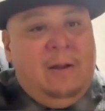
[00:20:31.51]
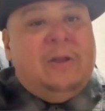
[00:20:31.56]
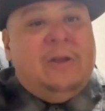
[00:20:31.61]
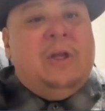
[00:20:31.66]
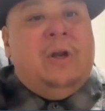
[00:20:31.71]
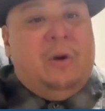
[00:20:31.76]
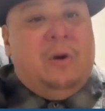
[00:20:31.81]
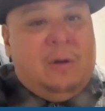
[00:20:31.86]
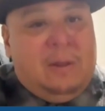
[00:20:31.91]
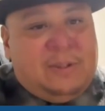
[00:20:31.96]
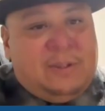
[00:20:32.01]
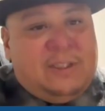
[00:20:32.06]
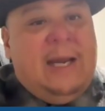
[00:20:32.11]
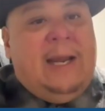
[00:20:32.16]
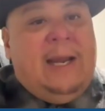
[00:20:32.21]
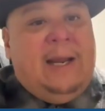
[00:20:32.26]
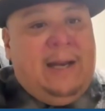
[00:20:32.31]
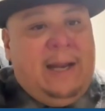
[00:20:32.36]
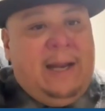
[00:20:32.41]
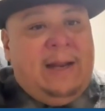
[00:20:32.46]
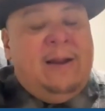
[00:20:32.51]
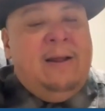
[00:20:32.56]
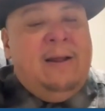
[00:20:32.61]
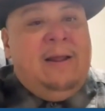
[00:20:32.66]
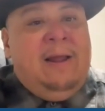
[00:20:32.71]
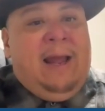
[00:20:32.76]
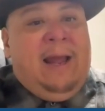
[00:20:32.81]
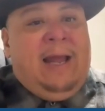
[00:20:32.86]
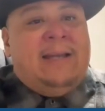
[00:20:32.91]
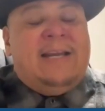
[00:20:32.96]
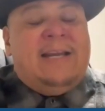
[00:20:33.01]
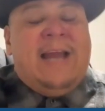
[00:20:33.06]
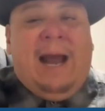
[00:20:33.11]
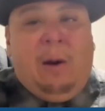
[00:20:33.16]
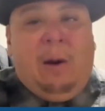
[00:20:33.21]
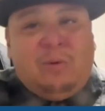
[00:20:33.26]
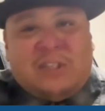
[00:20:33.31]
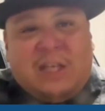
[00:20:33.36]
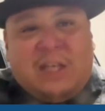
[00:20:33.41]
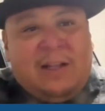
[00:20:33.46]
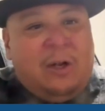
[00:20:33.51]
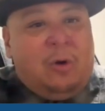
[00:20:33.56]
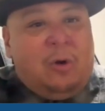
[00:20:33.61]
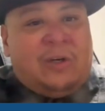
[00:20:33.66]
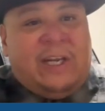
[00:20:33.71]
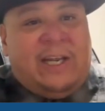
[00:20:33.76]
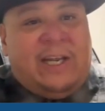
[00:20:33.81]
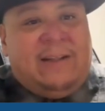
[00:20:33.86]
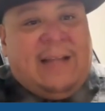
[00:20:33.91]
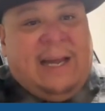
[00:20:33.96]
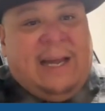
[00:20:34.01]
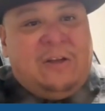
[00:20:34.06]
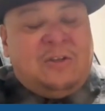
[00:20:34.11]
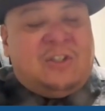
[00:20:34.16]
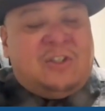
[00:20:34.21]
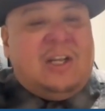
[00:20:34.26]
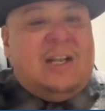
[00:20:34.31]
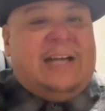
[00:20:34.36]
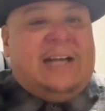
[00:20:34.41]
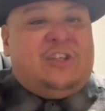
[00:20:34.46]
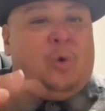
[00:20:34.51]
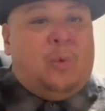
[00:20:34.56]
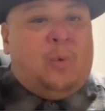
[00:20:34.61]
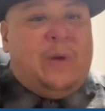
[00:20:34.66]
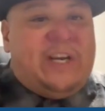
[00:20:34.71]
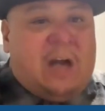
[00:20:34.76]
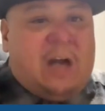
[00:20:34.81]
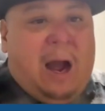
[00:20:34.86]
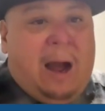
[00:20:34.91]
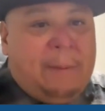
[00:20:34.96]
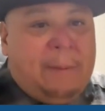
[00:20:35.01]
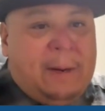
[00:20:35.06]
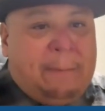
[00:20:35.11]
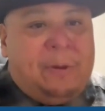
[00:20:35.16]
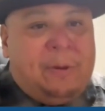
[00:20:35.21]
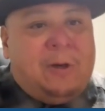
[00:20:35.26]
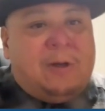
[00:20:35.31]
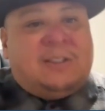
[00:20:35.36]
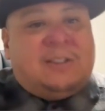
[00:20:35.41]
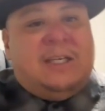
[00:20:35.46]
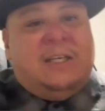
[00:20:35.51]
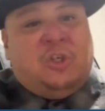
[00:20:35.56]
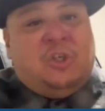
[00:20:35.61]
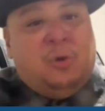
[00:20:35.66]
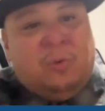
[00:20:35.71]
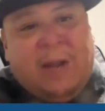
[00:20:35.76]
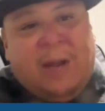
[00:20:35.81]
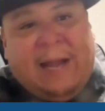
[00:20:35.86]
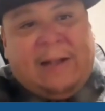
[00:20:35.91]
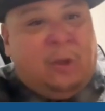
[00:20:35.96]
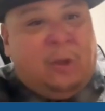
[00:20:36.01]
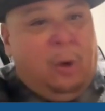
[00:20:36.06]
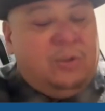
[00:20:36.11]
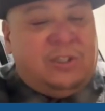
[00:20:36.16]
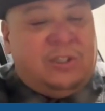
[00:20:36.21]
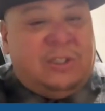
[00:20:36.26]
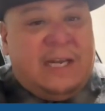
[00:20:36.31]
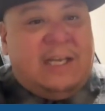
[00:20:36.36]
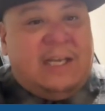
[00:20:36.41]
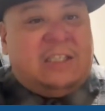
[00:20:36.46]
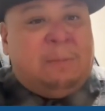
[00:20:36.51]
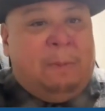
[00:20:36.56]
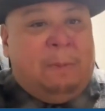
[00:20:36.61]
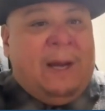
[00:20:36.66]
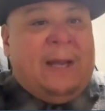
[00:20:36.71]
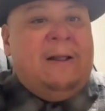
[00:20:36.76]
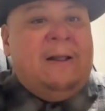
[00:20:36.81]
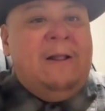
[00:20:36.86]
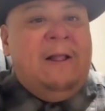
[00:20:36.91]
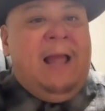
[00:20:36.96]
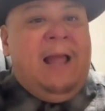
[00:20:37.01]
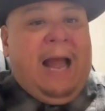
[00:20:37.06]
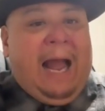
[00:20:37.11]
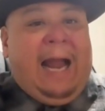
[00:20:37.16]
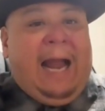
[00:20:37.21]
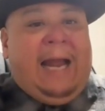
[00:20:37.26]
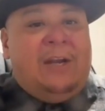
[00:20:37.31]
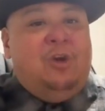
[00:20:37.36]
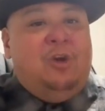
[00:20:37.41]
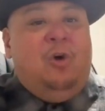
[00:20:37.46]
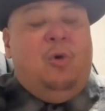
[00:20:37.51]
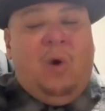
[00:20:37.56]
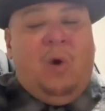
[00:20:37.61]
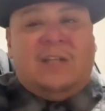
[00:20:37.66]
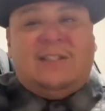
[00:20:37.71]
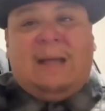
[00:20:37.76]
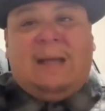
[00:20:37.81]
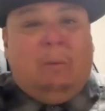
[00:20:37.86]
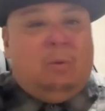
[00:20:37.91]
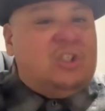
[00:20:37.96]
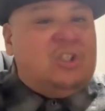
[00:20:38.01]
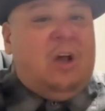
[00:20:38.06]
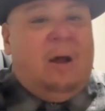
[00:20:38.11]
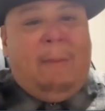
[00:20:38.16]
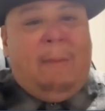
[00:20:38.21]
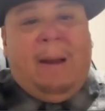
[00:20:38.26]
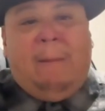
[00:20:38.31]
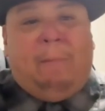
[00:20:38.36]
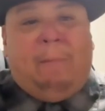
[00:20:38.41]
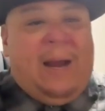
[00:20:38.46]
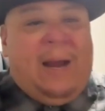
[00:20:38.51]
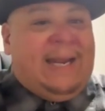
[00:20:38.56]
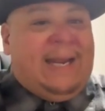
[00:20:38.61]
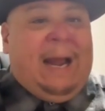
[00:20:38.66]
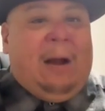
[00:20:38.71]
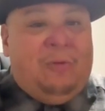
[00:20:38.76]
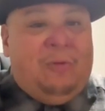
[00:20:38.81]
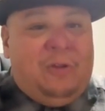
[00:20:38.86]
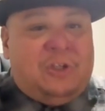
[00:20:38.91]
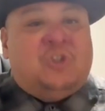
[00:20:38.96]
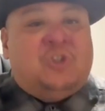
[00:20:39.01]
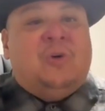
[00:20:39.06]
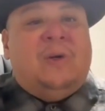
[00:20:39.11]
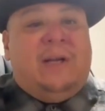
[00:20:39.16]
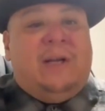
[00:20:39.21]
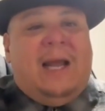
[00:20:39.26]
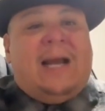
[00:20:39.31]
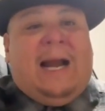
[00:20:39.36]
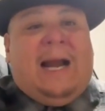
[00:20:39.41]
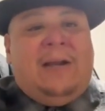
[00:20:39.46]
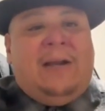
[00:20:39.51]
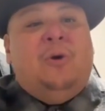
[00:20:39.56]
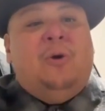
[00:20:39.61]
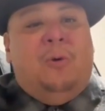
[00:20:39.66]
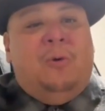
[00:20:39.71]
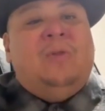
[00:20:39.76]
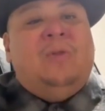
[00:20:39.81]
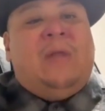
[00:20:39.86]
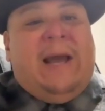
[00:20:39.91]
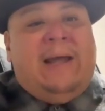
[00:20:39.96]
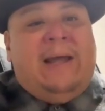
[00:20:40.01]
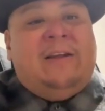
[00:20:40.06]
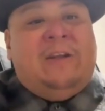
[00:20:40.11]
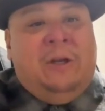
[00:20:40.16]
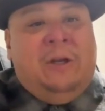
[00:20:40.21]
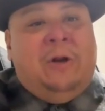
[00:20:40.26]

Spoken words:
You know what I'm saying? And yeah, I was a little kid that used to like to read comic books and do like those things, but I knew once I was on my bike out in the street, like I knew that,